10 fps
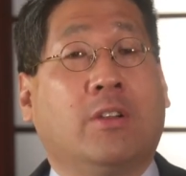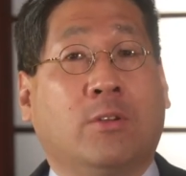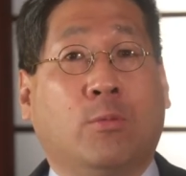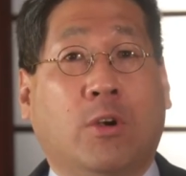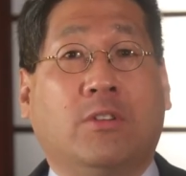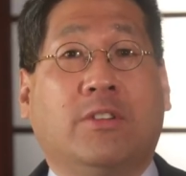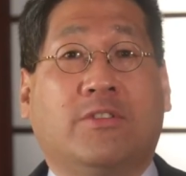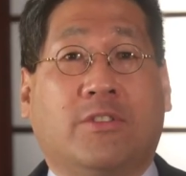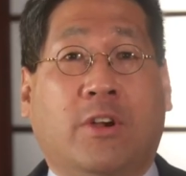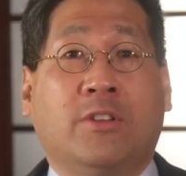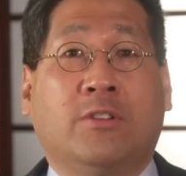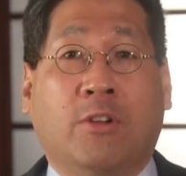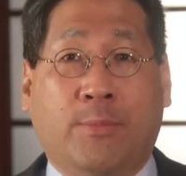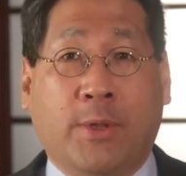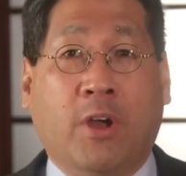the world is starting to
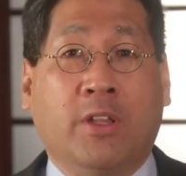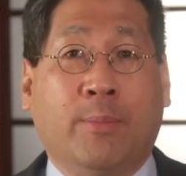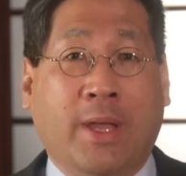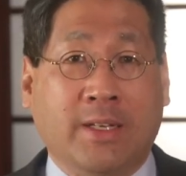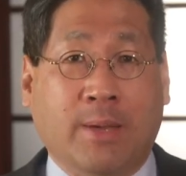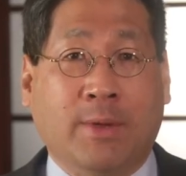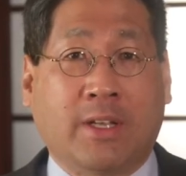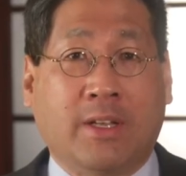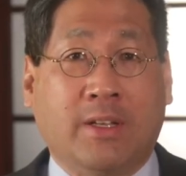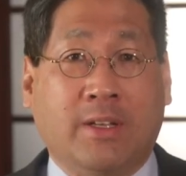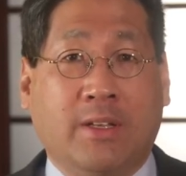look beyond the pandemic,